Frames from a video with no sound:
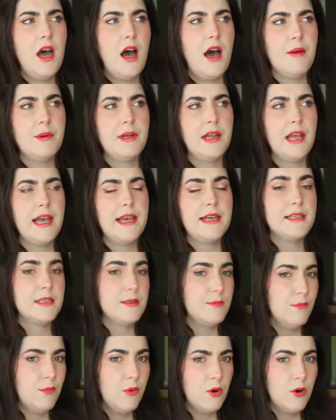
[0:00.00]
I would like
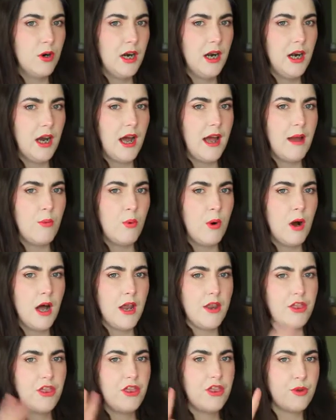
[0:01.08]
some more. I
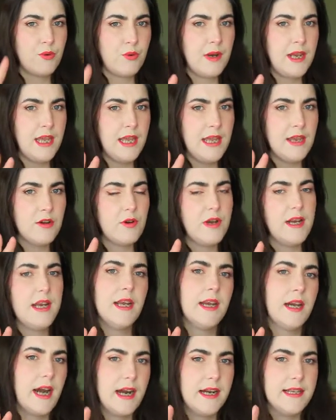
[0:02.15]
want 3
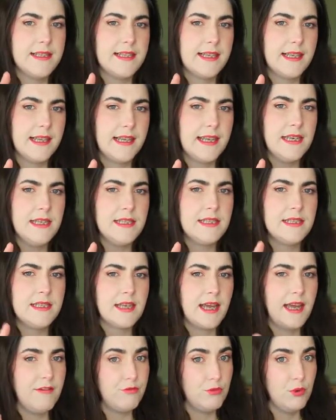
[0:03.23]
greeting cards at least.
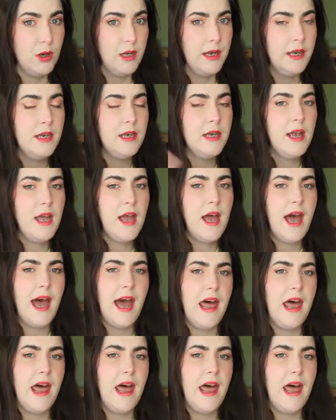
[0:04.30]
I have 1.